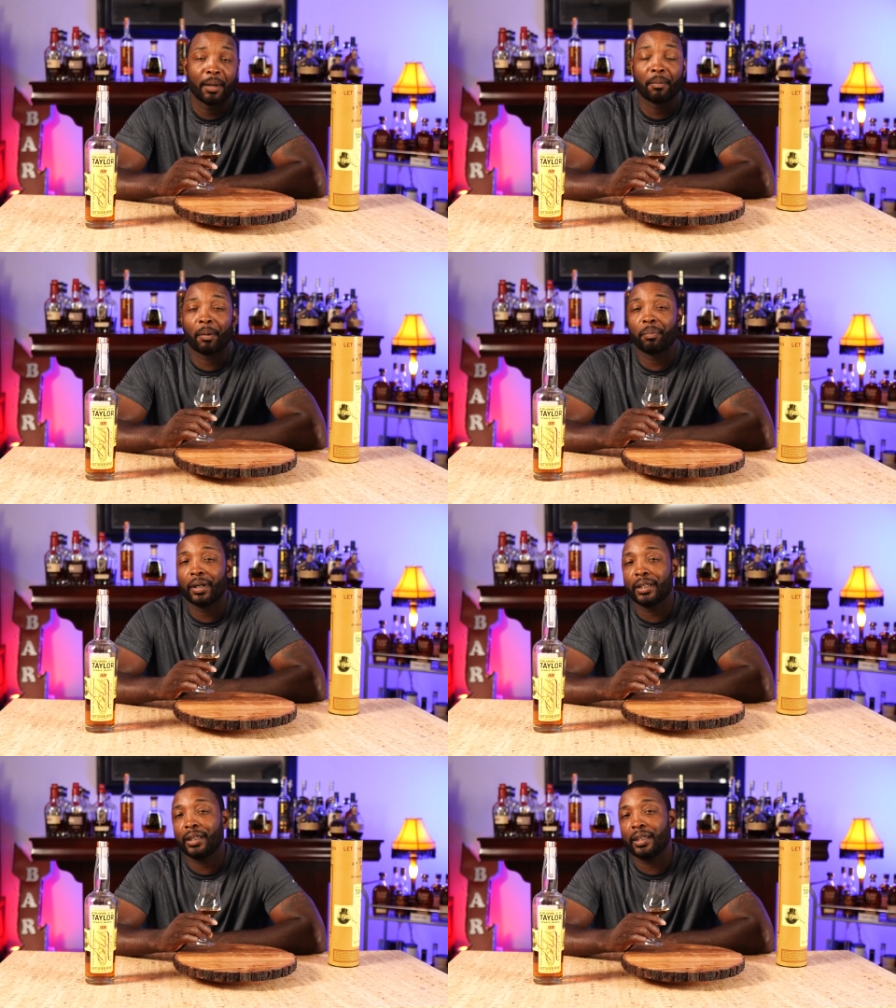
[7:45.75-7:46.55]
my
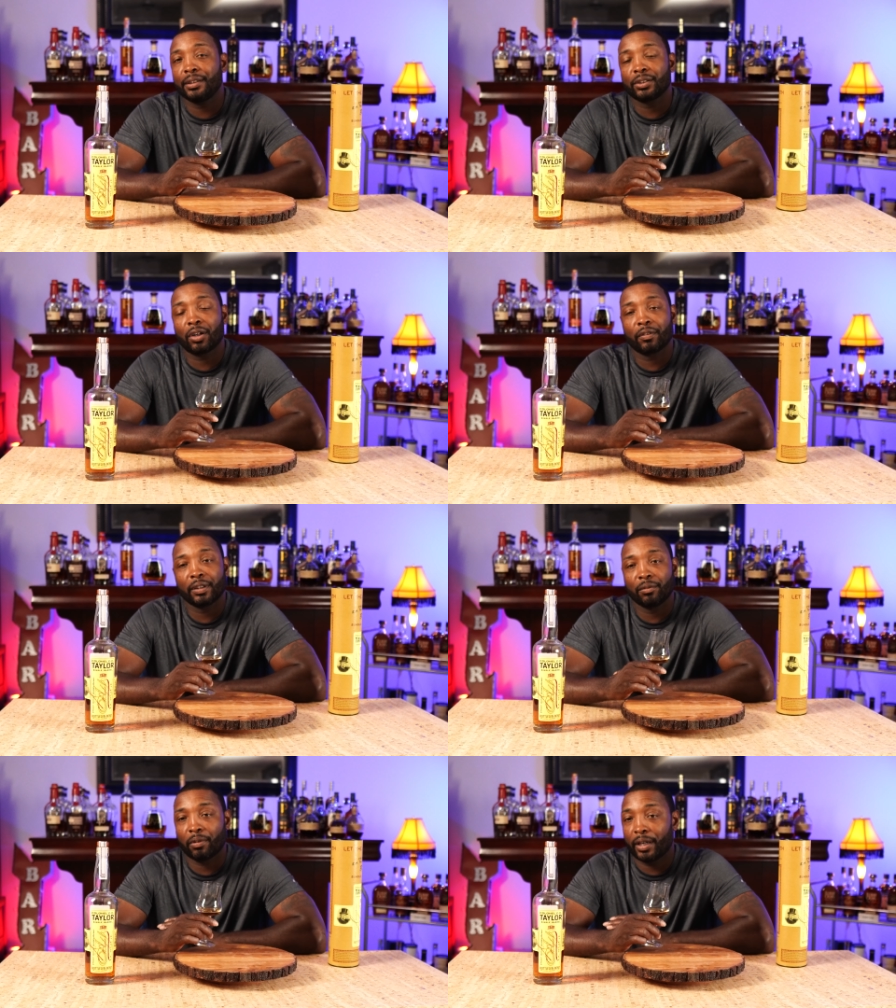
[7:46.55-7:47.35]
buddy, he's
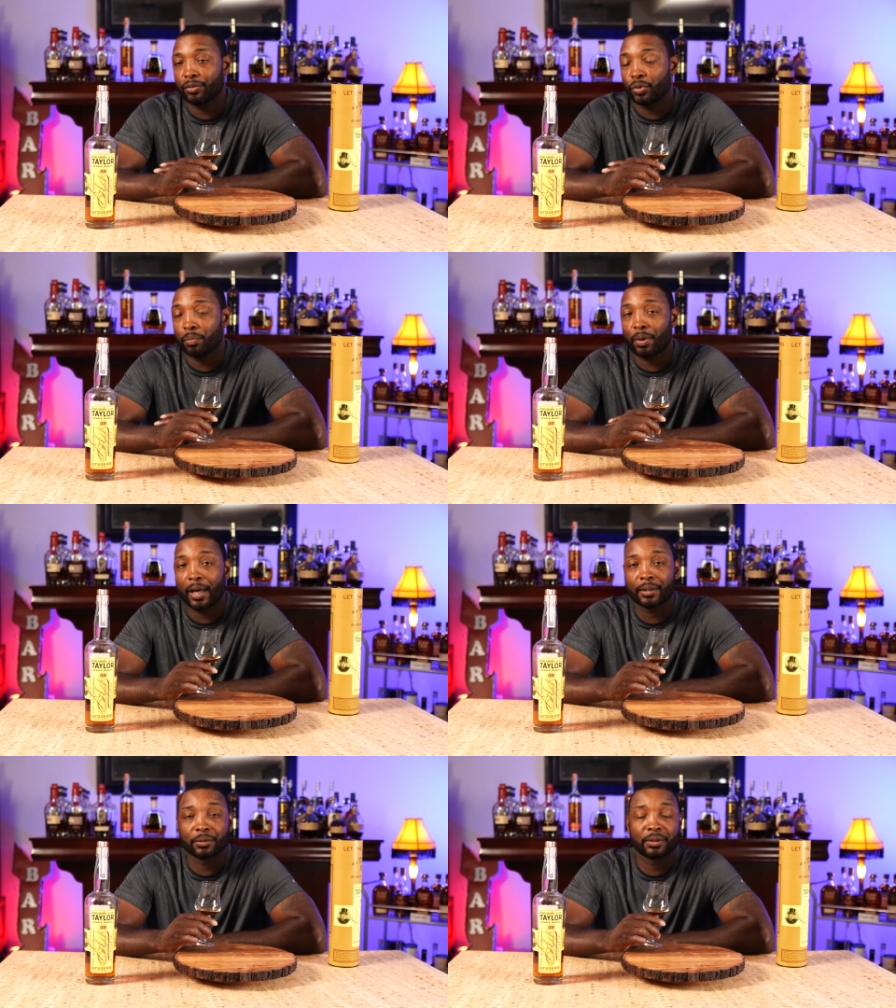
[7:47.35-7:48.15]
already ran through the
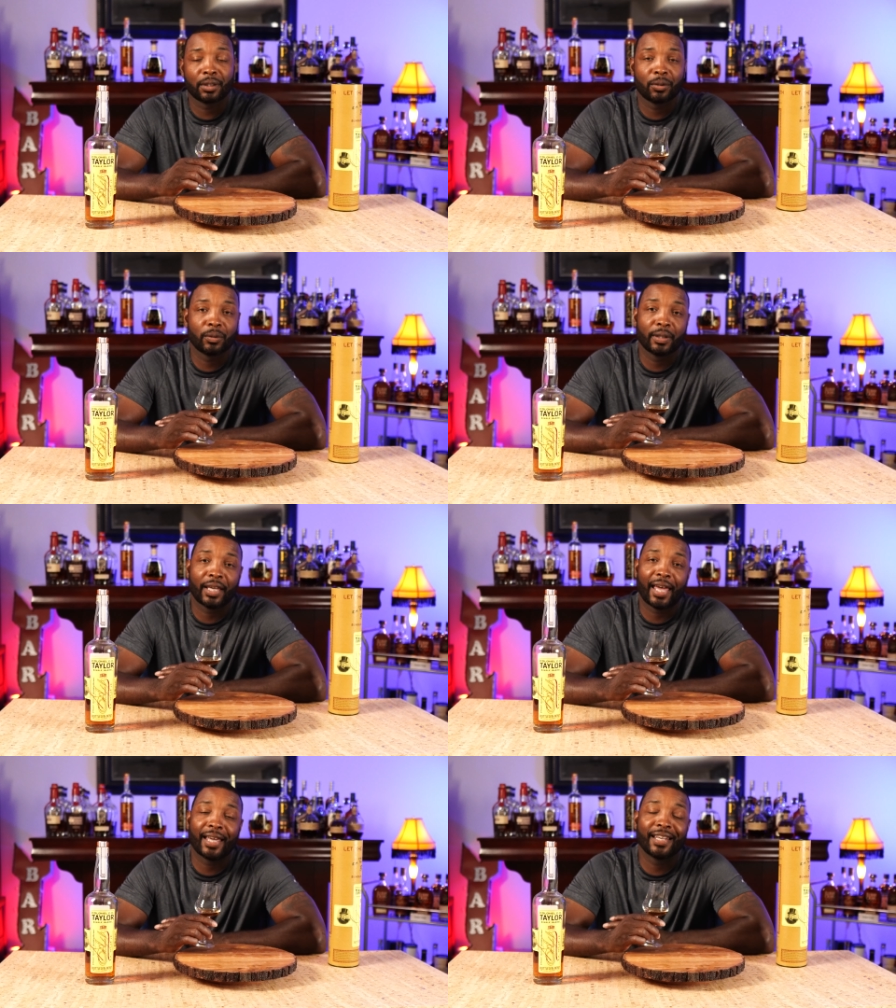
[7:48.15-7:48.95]
bottle, so
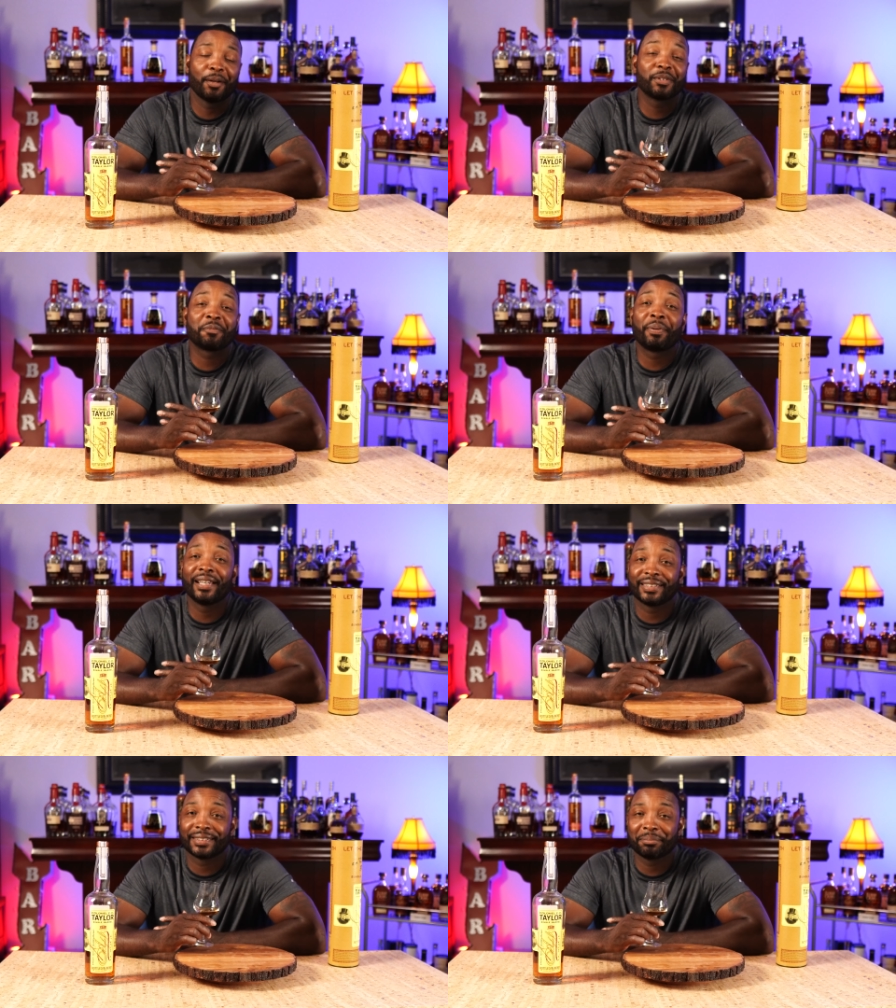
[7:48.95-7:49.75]
and he was
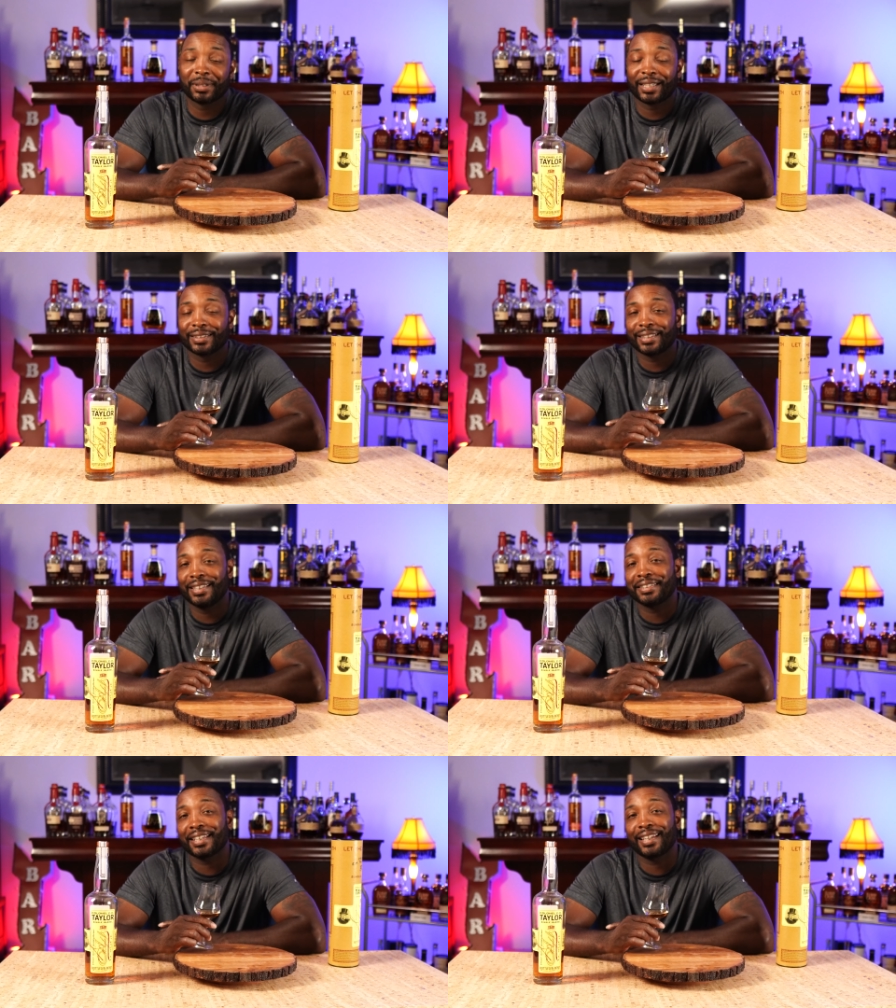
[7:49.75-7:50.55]
pissed because he
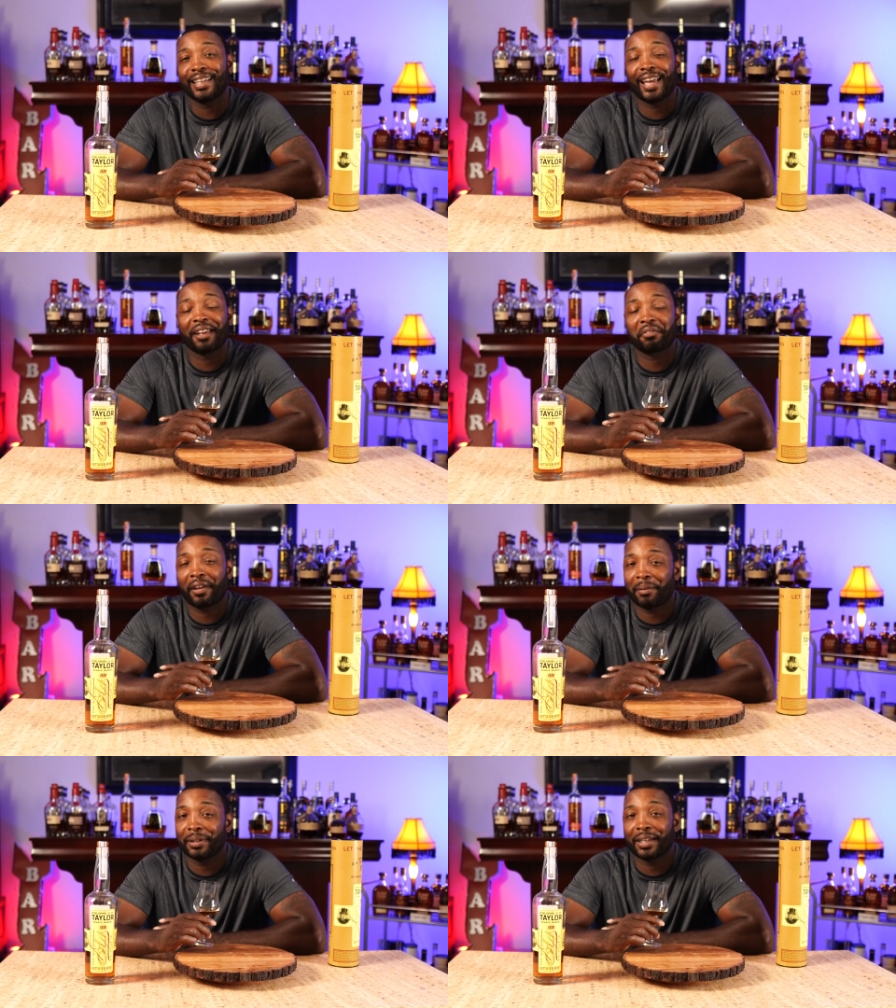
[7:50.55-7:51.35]
said he had
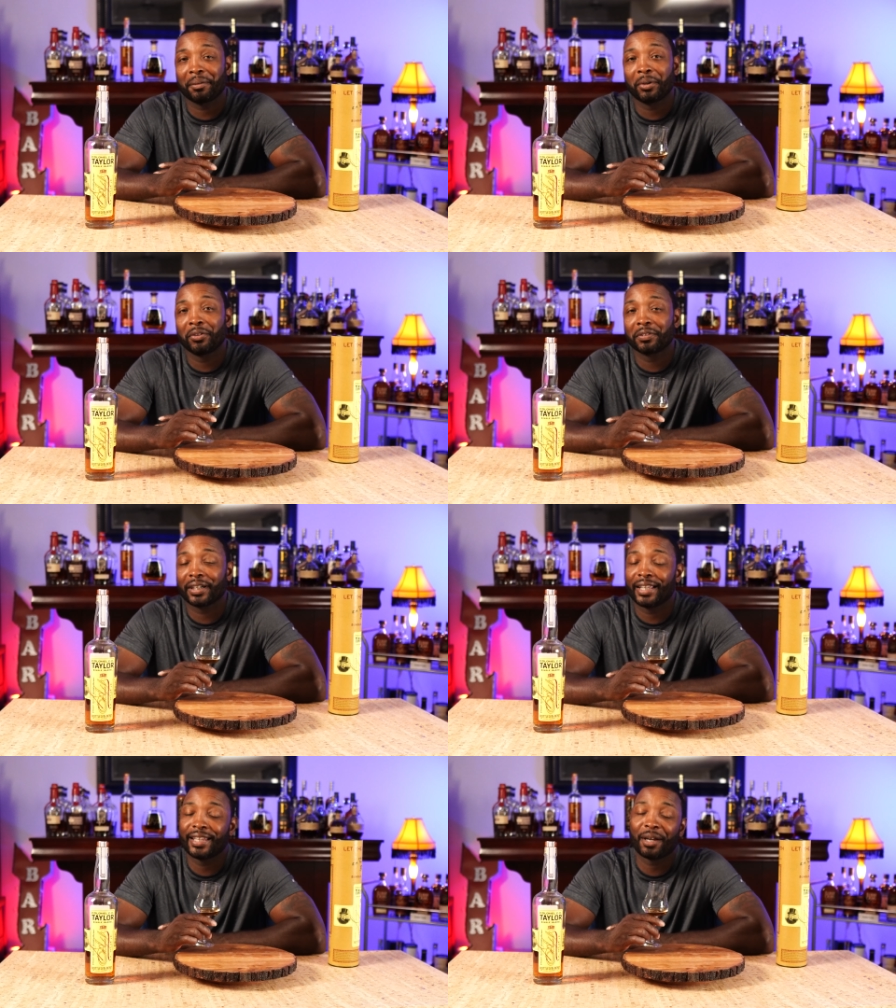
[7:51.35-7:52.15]
family come over
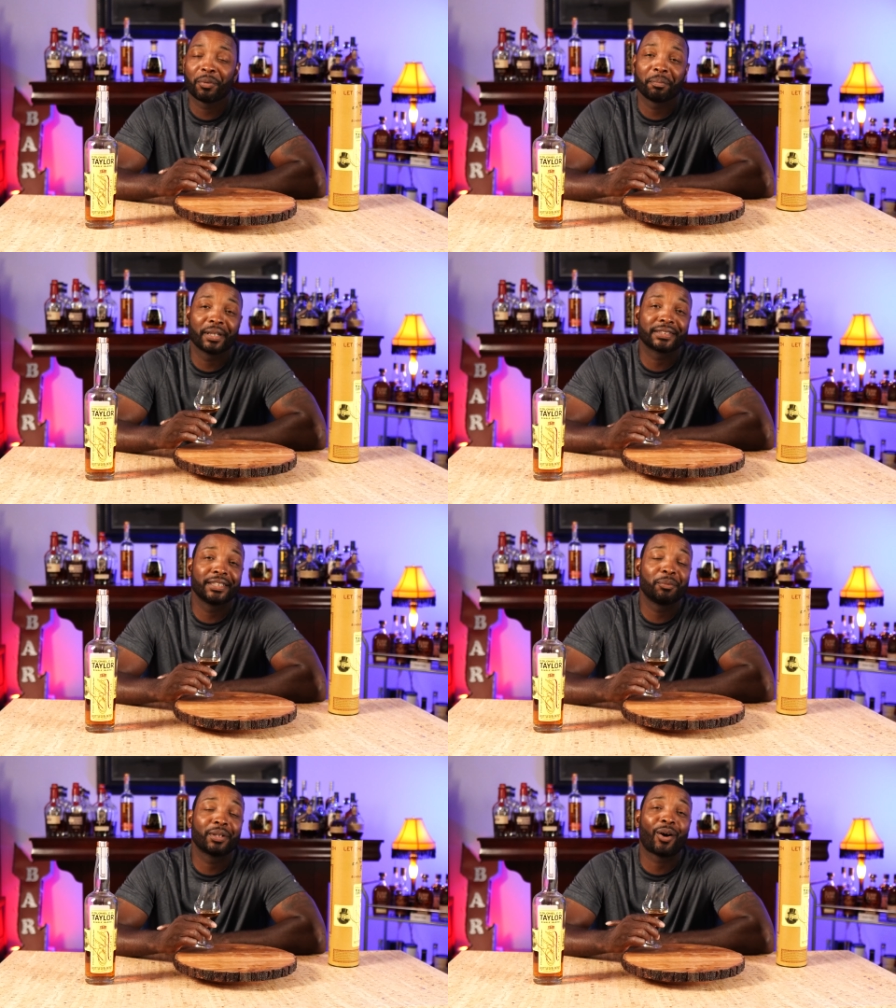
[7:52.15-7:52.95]
and they were mixing
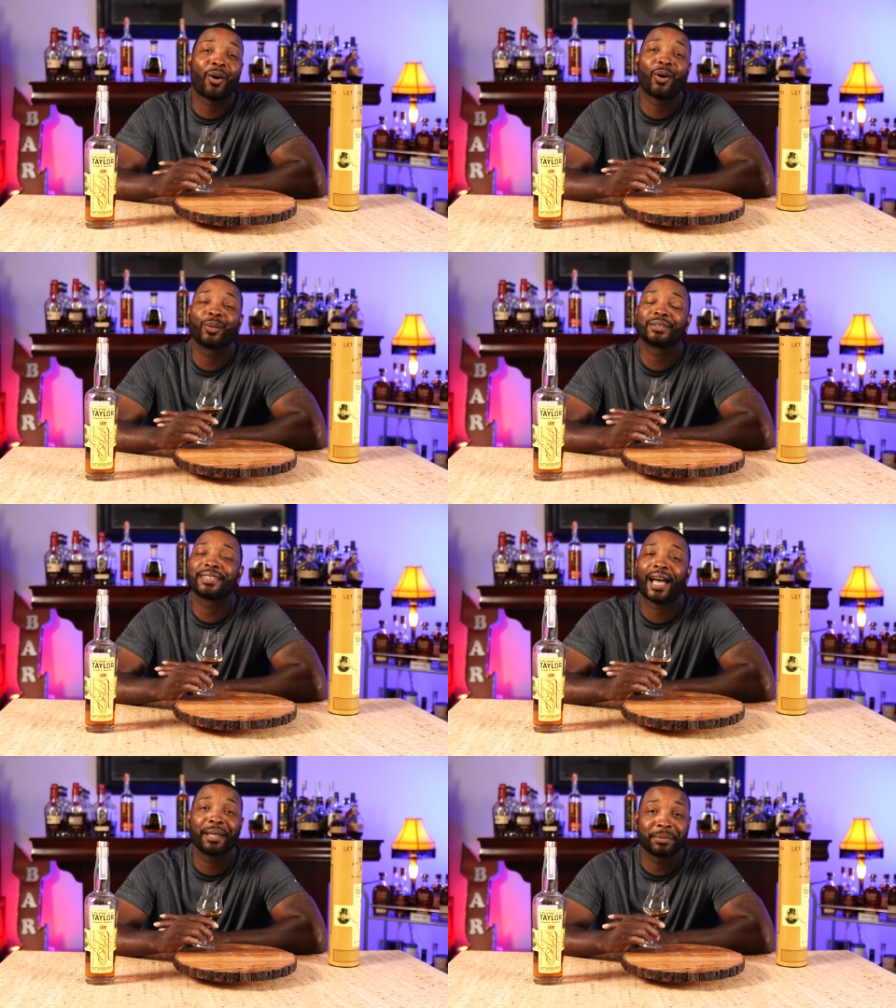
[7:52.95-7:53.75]
it with all
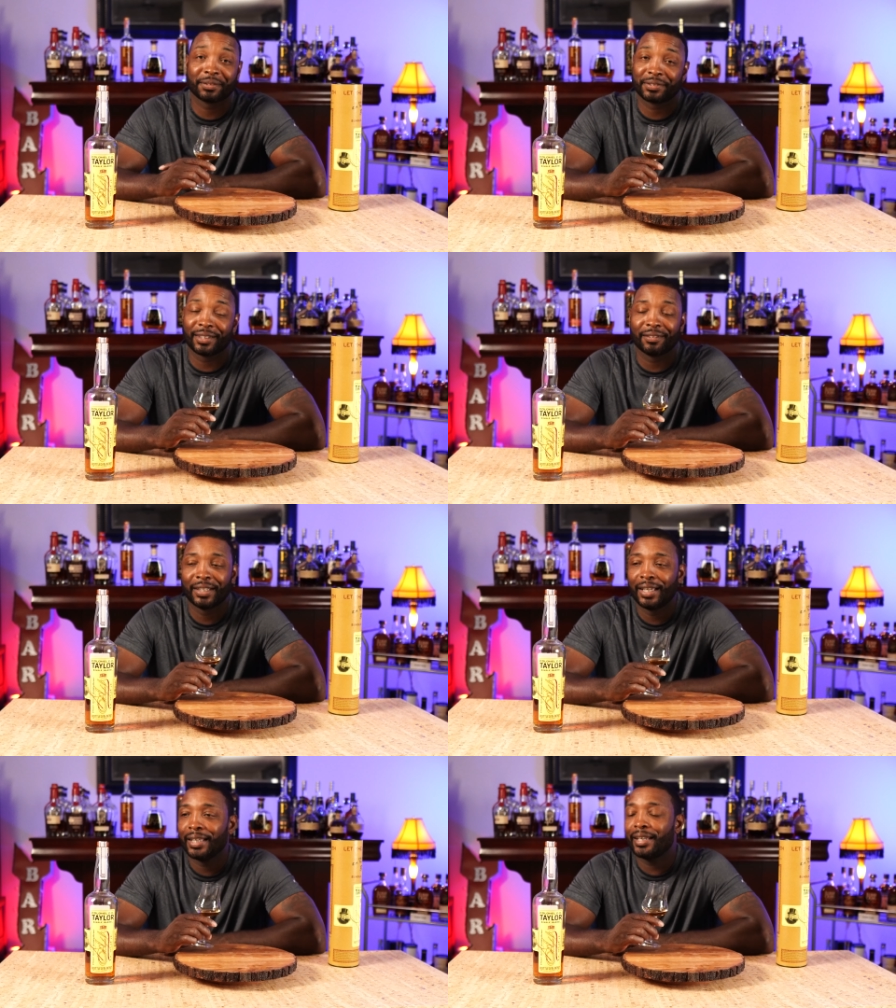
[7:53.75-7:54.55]
types of stuff.